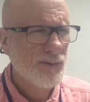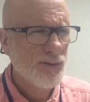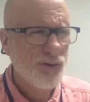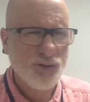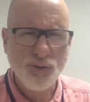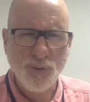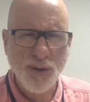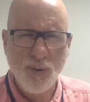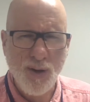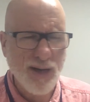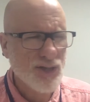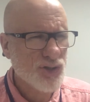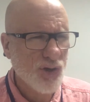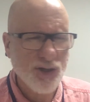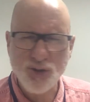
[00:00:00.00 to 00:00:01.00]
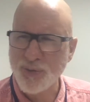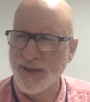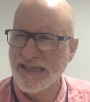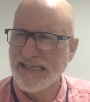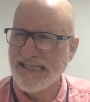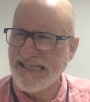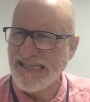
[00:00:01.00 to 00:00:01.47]
You're doing what? It starts with
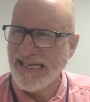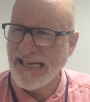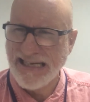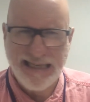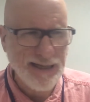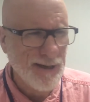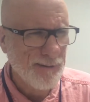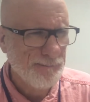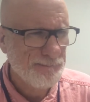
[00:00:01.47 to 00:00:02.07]
a C.